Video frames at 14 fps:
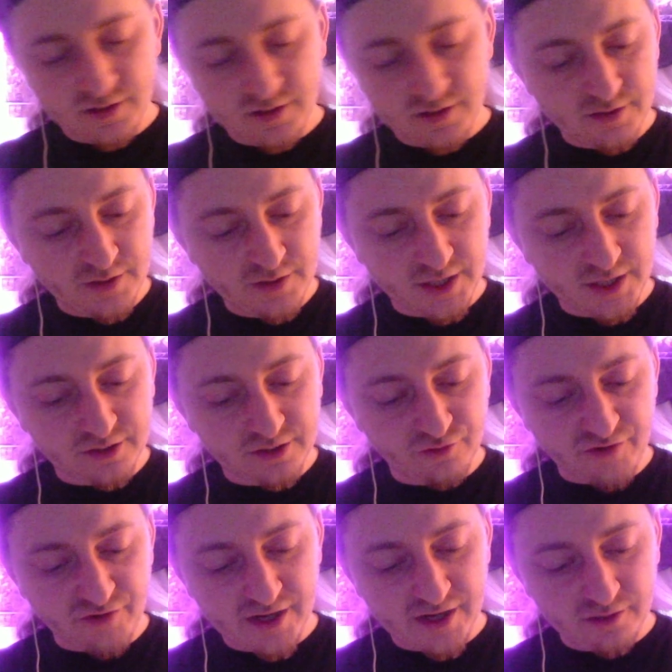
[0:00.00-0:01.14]
like the
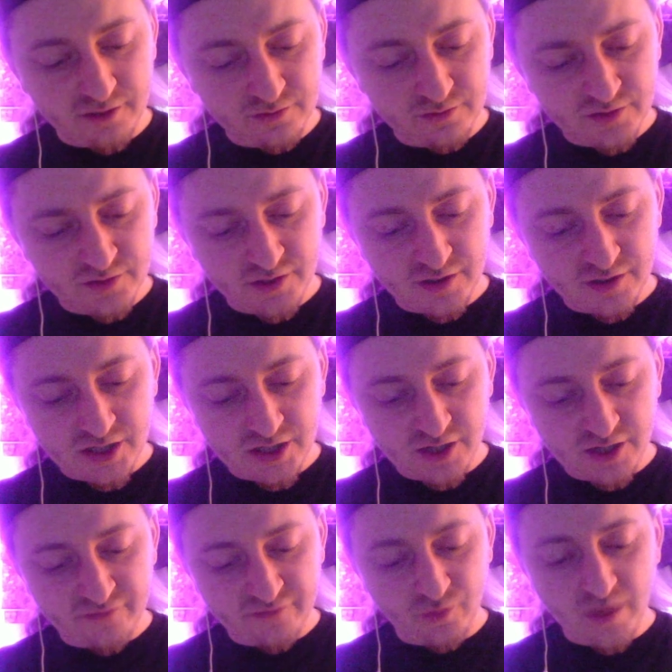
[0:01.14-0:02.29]
growl of a
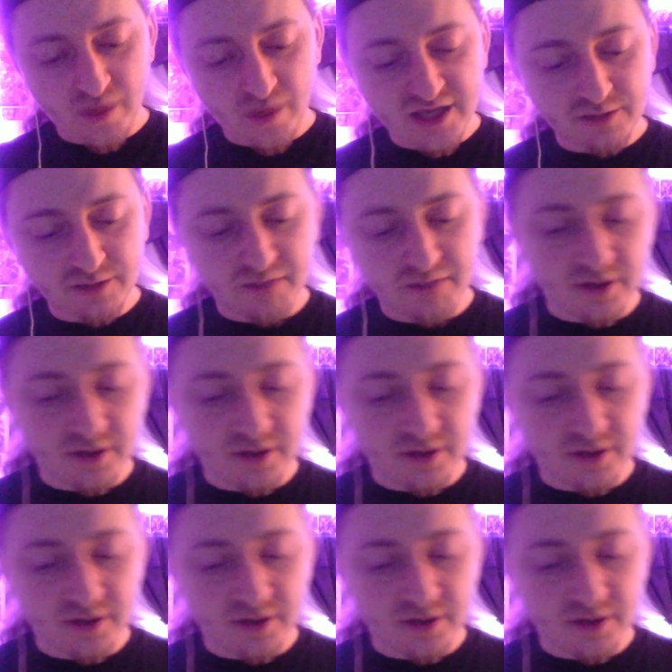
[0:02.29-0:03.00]
waking bear.